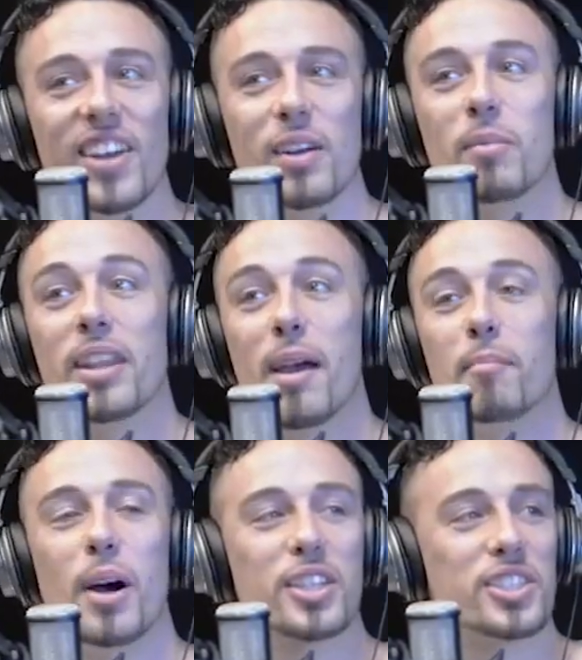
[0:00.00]
up. up. bro. That
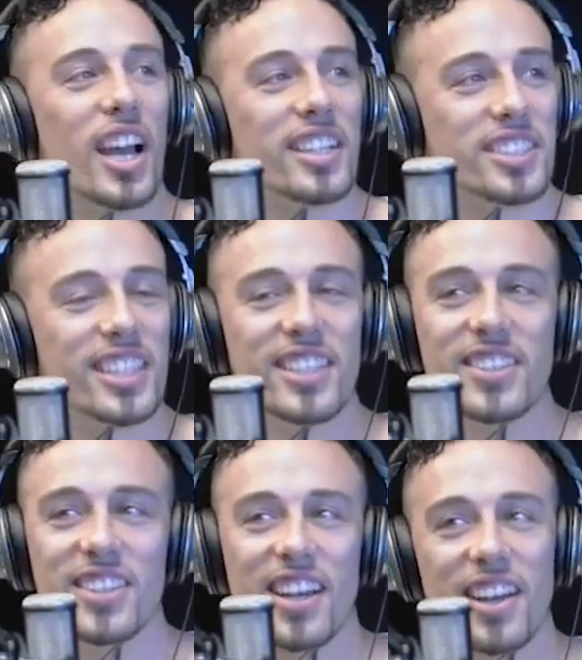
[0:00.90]
buckshot shit. He
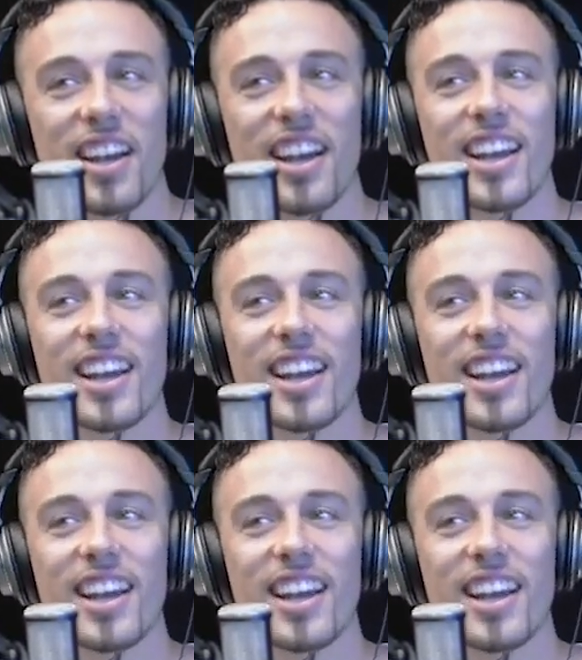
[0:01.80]
uh.